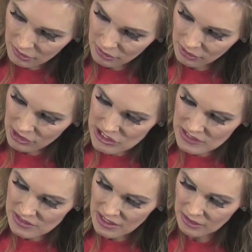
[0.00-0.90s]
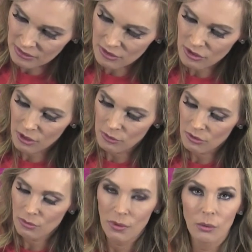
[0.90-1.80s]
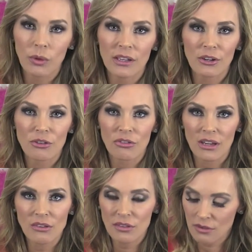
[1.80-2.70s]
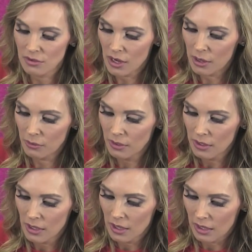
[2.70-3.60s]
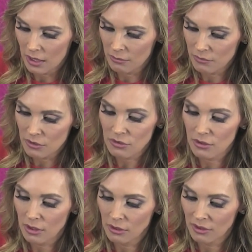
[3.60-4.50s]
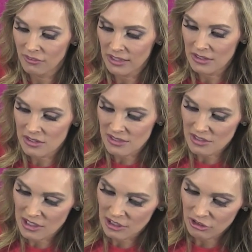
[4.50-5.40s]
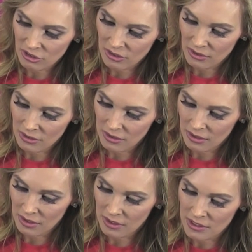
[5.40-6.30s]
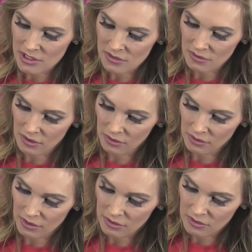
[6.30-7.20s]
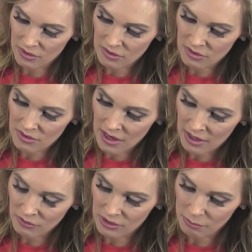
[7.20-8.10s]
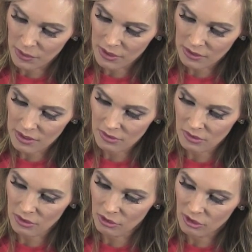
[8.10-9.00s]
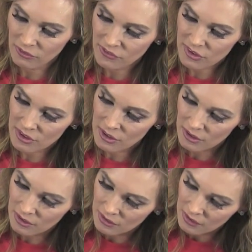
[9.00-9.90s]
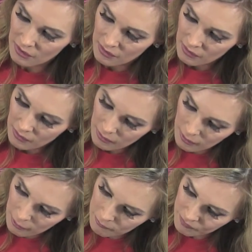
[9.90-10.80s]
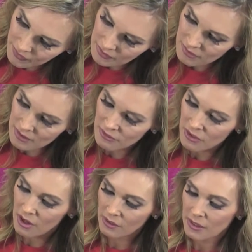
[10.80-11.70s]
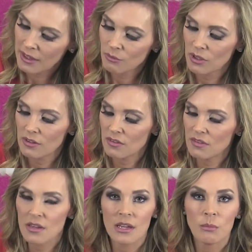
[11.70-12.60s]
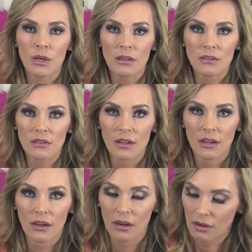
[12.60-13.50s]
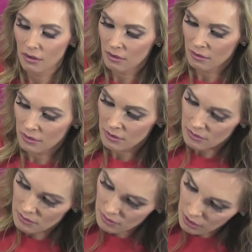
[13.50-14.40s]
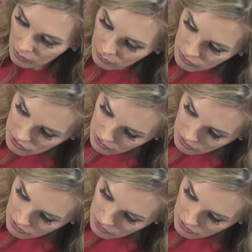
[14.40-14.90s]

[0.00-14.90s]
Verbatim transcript: There's a lot of detail on his coat as well. Where the creases go, there's a lot of indentation, and he's got the design where the pockets and the cuffs are. He's even got a line where the seam is on his coat,